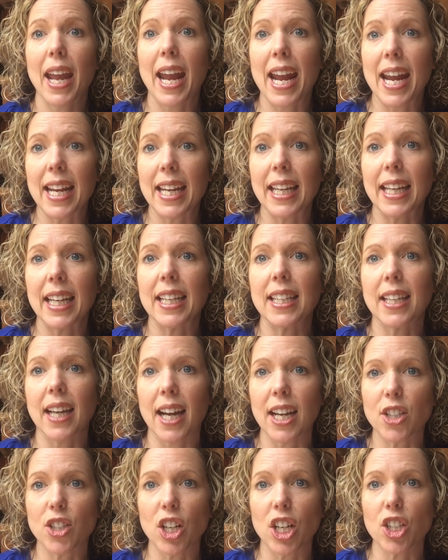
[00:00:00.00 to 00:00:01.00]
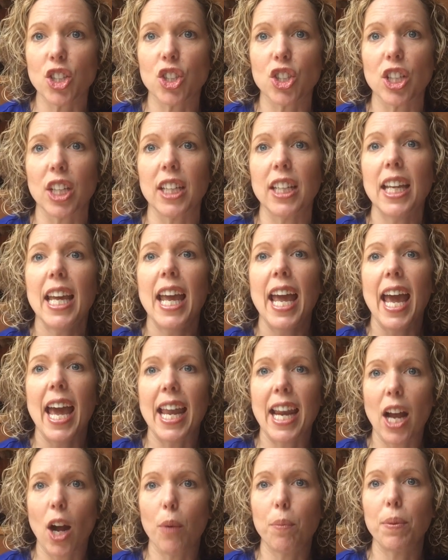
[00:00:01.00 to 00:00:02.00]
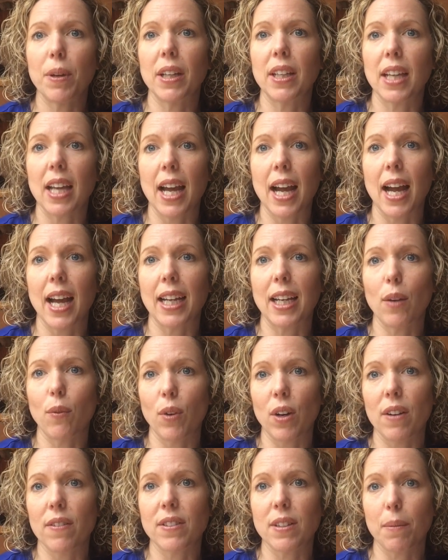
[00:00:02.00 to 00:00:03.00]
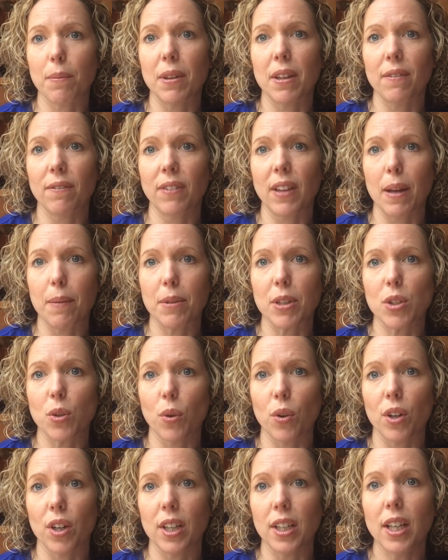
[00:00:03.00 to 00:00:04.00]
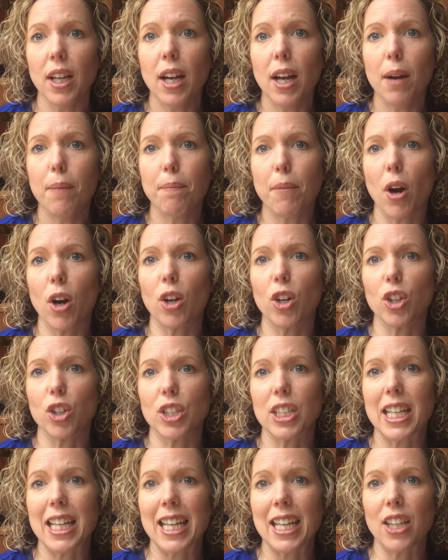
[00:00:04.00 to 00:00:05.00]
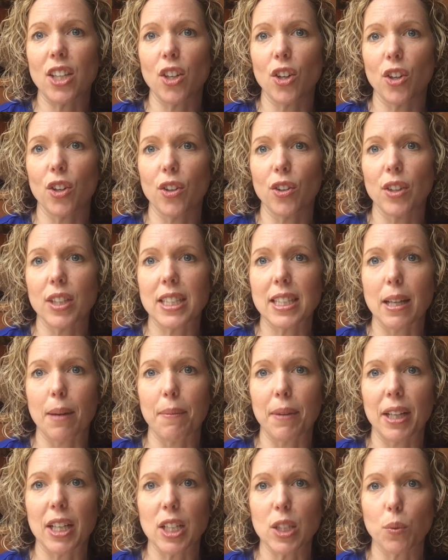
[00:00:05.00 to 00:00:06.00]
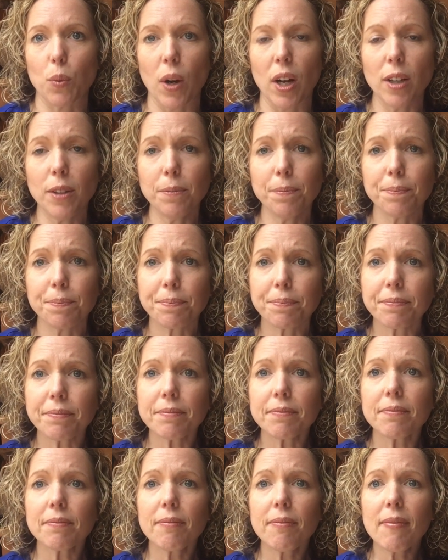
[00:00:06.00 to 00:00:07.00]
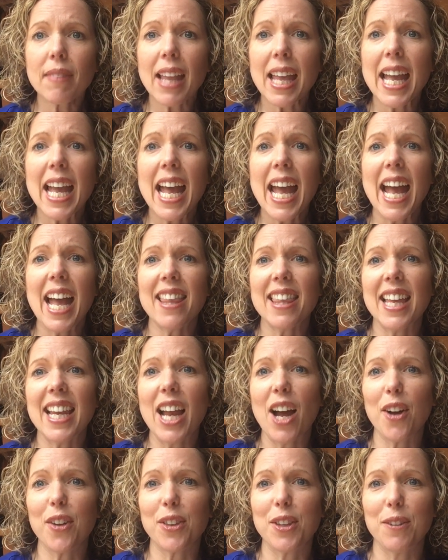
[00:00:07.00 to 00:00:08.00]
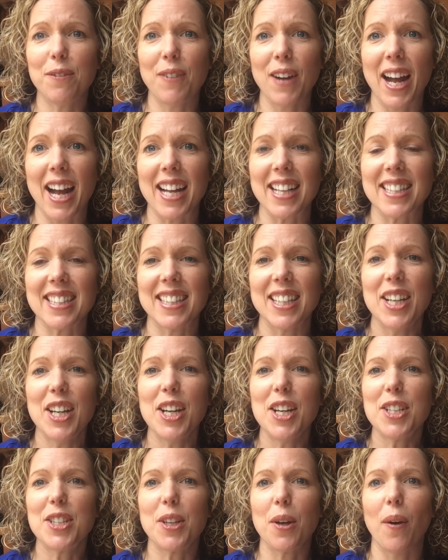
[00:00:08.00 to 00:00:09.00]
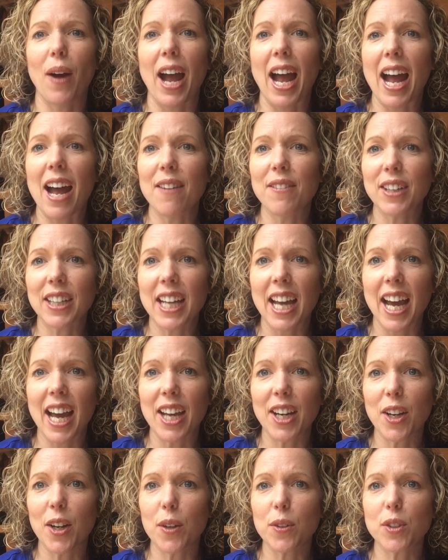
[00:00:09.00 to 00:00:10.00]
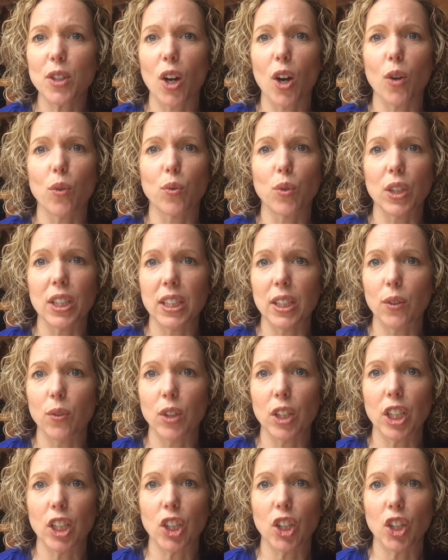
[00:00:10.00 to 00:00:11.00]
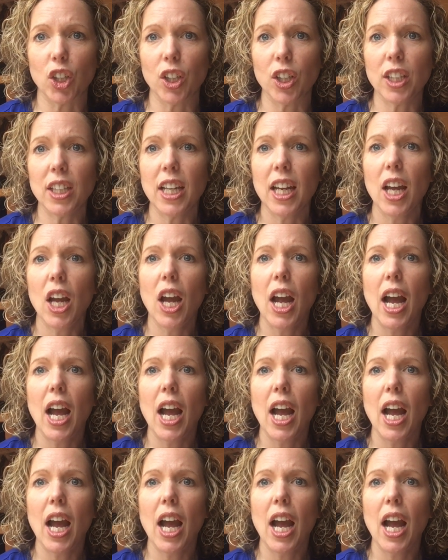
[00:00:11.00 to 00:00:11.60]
aiding in digestion and helping get rid of some of the inflammatory markers in your stomach as well. And then healthy fats. So avocados are really, really good.